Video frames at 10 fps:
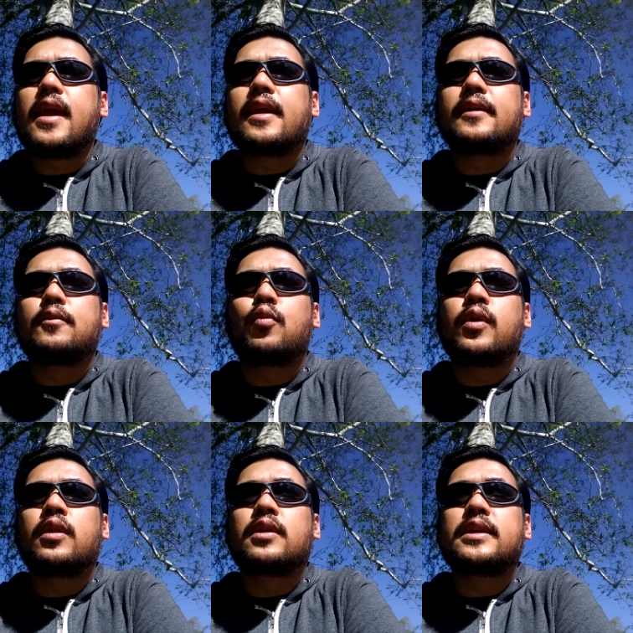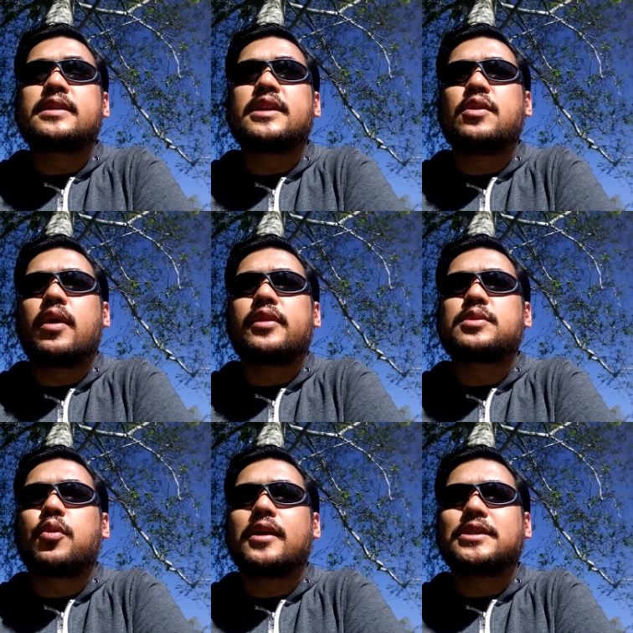and we'll continue on this
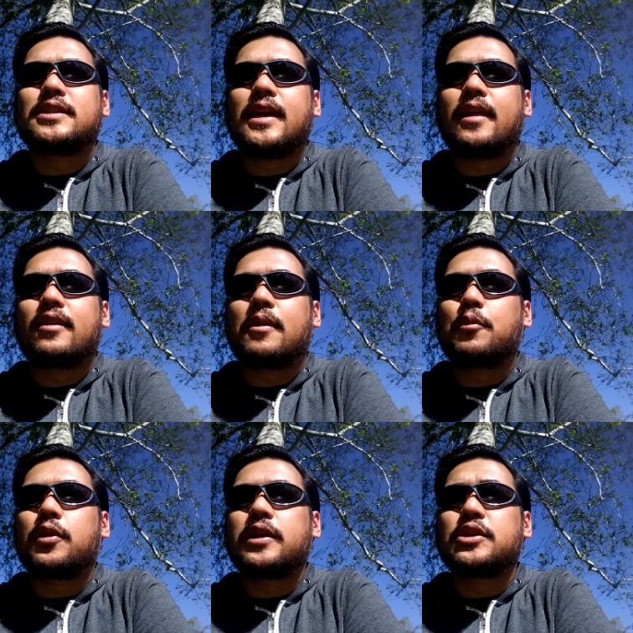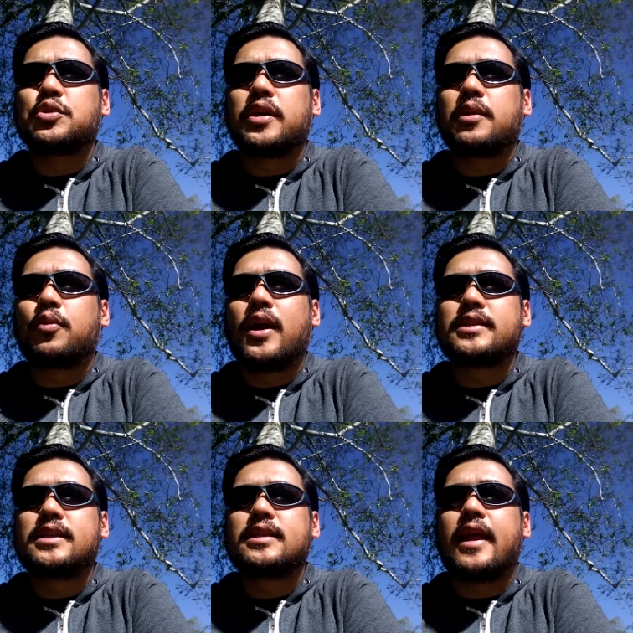project together. I'm really enjoying the
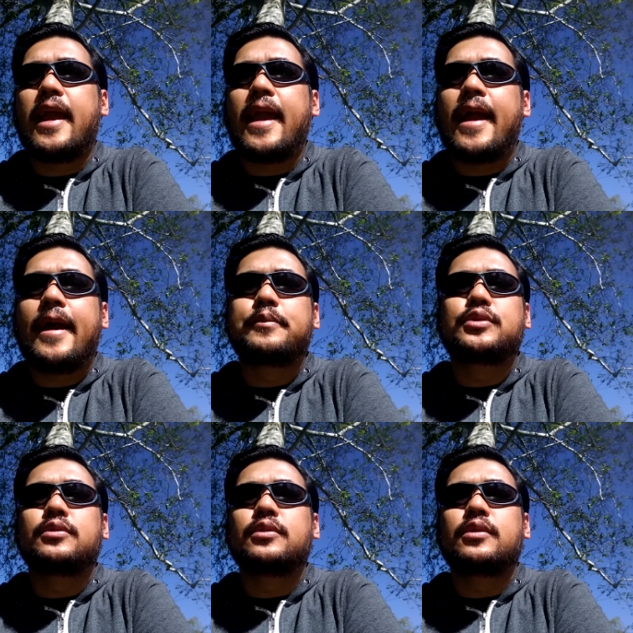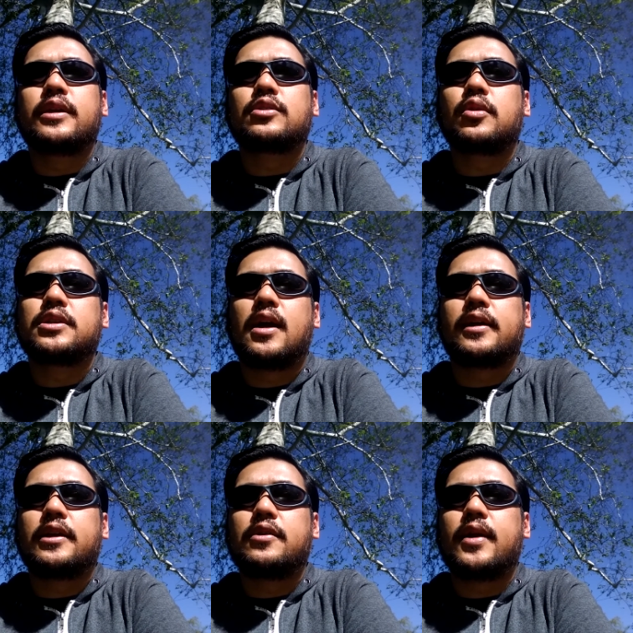process, and I absolutely enjoy
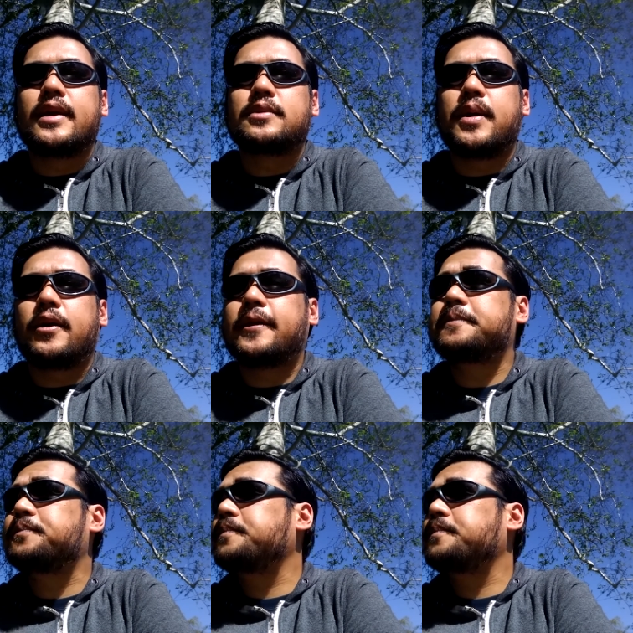talking to you guys about it.